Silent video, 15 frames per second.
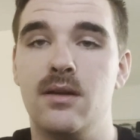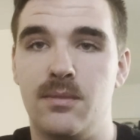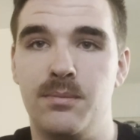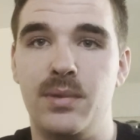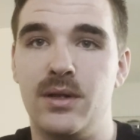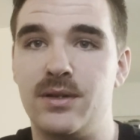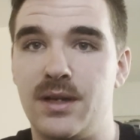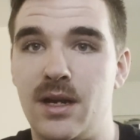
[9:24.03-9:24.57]

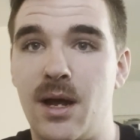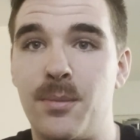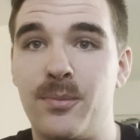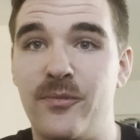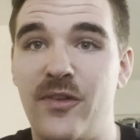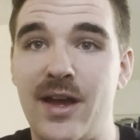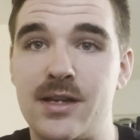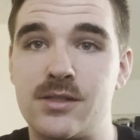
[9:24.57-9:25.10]
building up
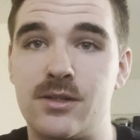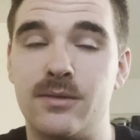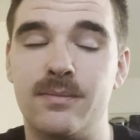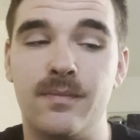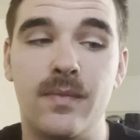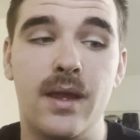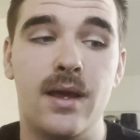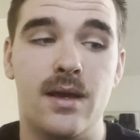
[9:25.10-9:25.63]
faster.
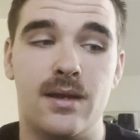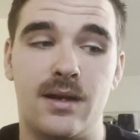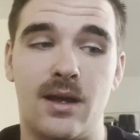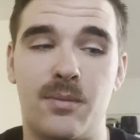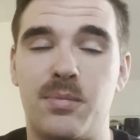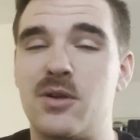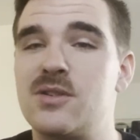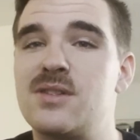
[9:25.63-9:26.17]

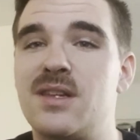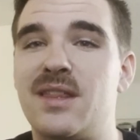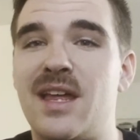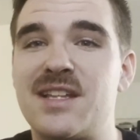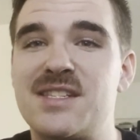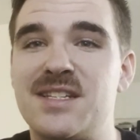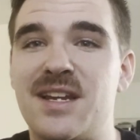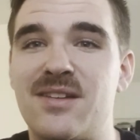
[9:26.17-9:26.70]
Now, personally,
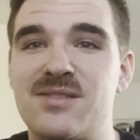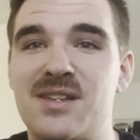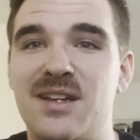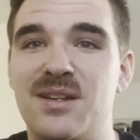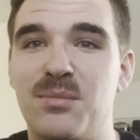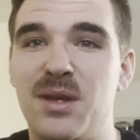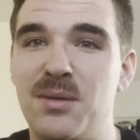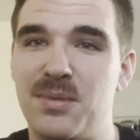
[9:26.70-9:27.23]
that's a
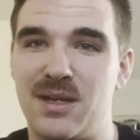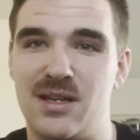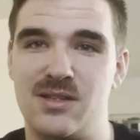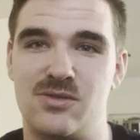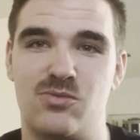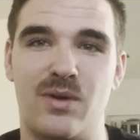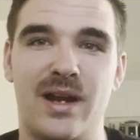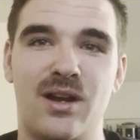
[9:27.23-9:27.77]
downside to me
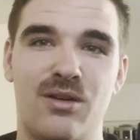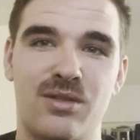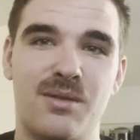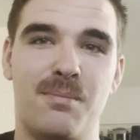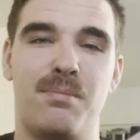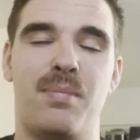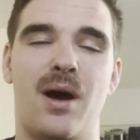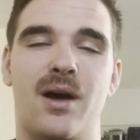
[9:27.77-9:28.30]
because right on the
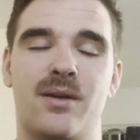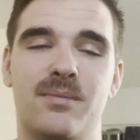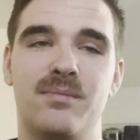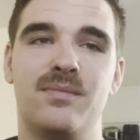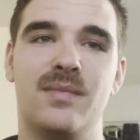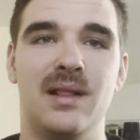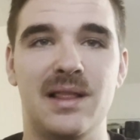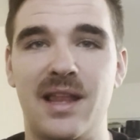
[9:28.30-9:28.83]

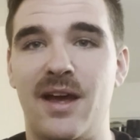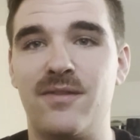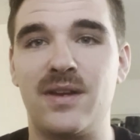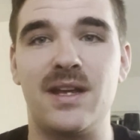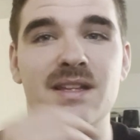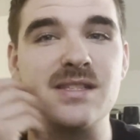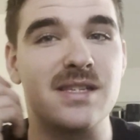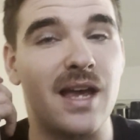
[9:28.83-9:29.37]
bottom
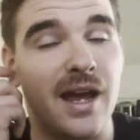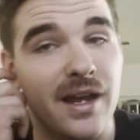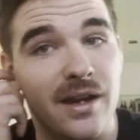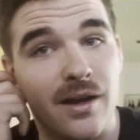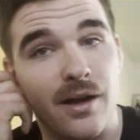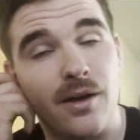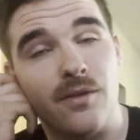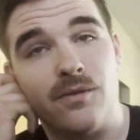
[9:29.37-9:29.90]
left-hand side
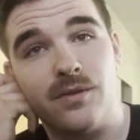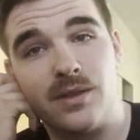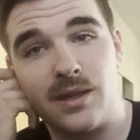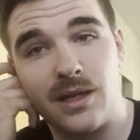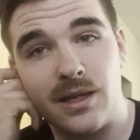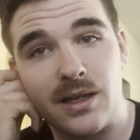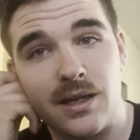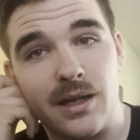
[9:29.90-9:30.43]
of
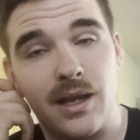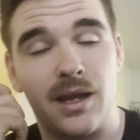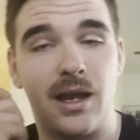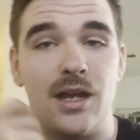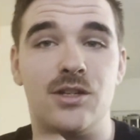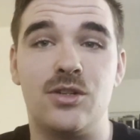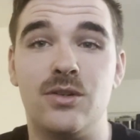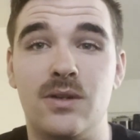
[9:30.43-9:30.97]
the
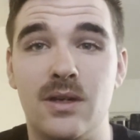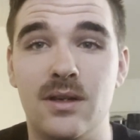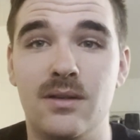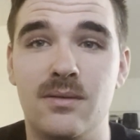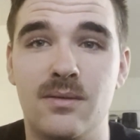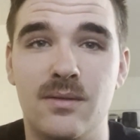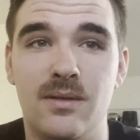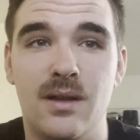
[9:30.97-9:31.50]

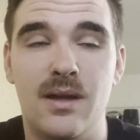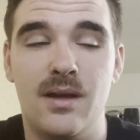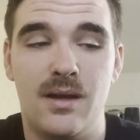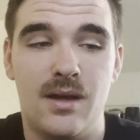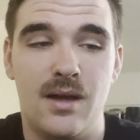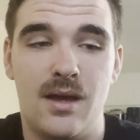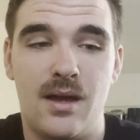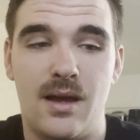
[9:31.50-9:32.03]
HUD,
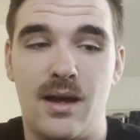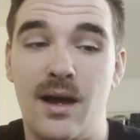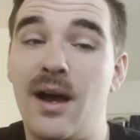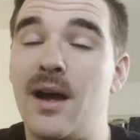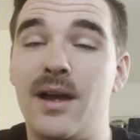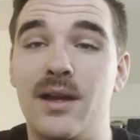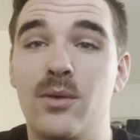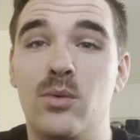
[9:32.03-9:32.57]

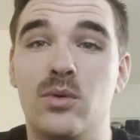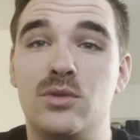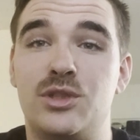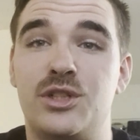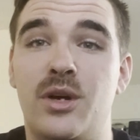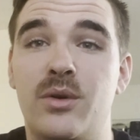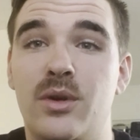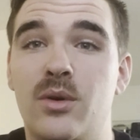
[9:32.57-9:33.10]
it will
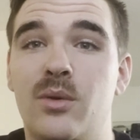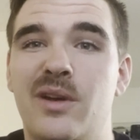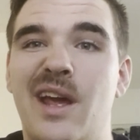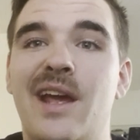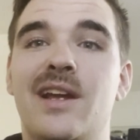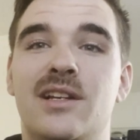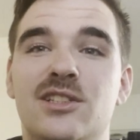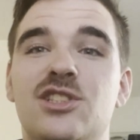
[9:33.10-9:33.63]
show you,
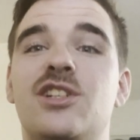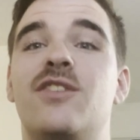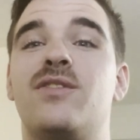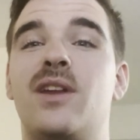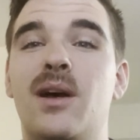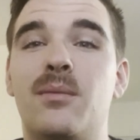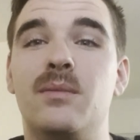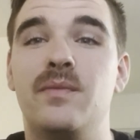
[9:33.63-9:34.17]
hey,
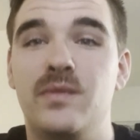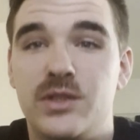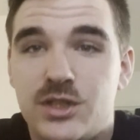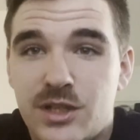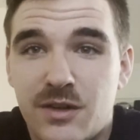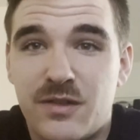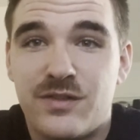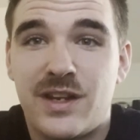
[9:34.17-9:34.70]
shift up,
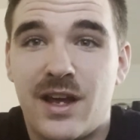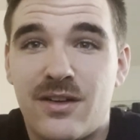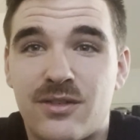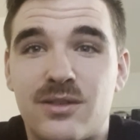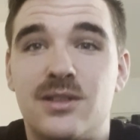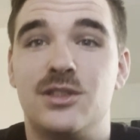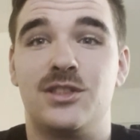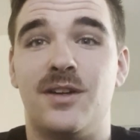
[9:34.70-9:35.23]
shift
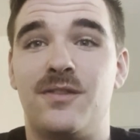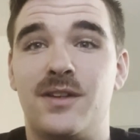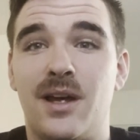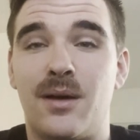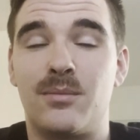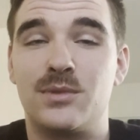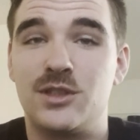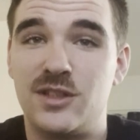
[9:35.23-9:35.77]
down, shift
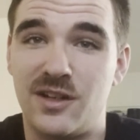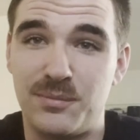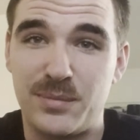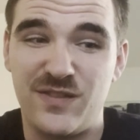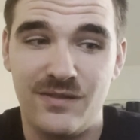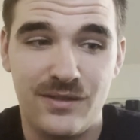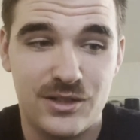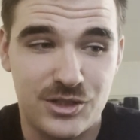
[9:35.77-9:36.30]
up,
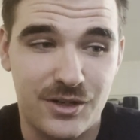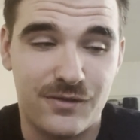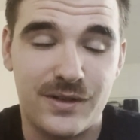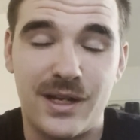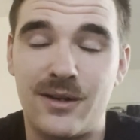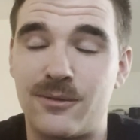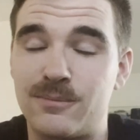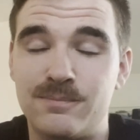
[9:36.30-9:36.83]
shift
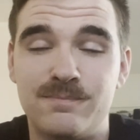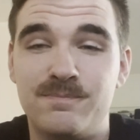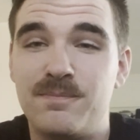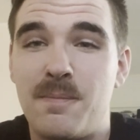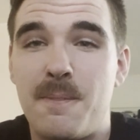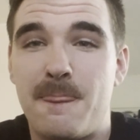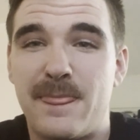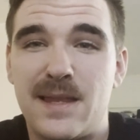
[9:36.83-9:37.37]
down.
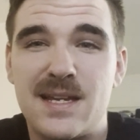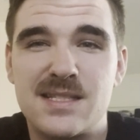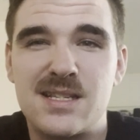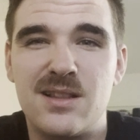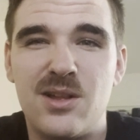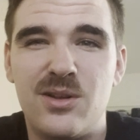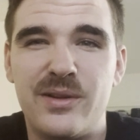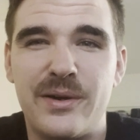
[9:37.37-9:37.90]
It gets a
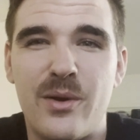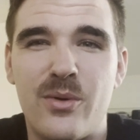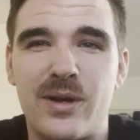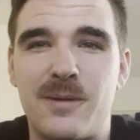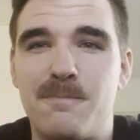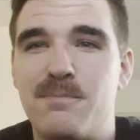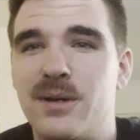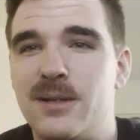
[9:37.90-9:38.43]
little
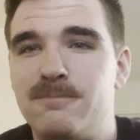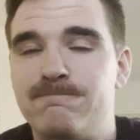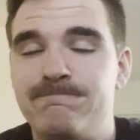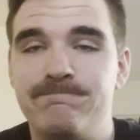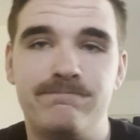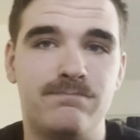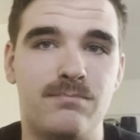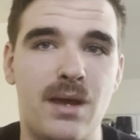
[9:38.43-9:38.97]
annoying,
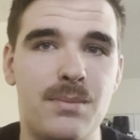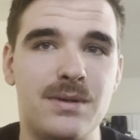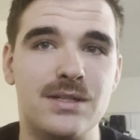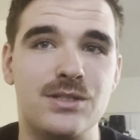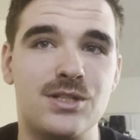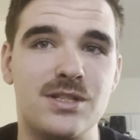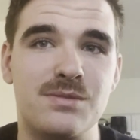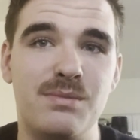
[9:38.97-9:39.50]
but maybe
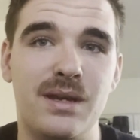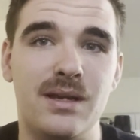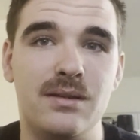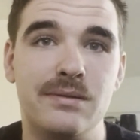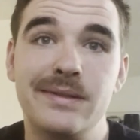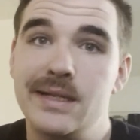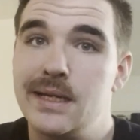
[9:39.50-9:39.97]
it's just me.